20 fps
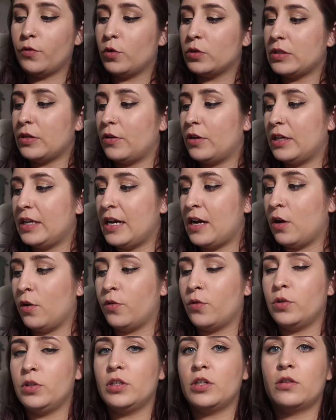wrote down in here,
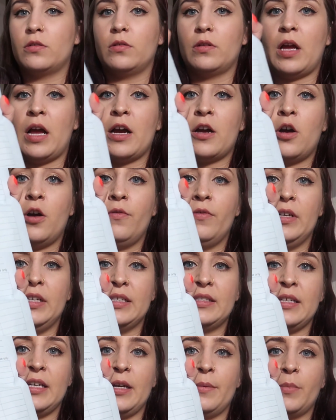although I can't really
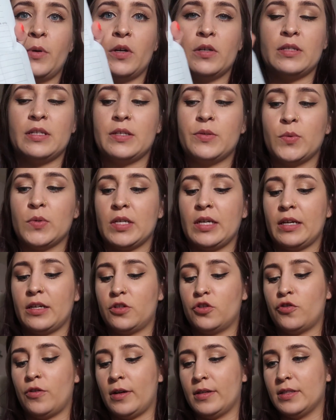say it because this was like
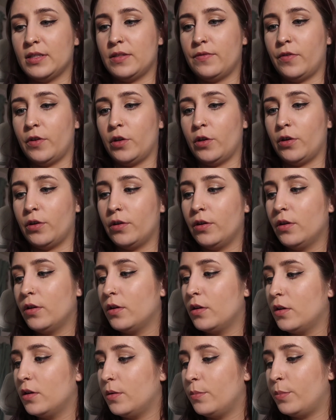a transfer,
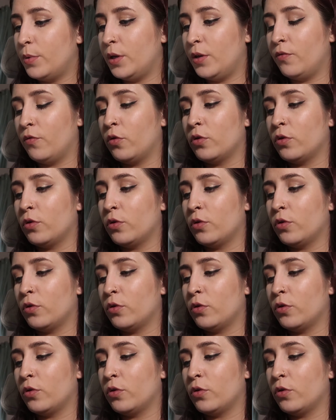but he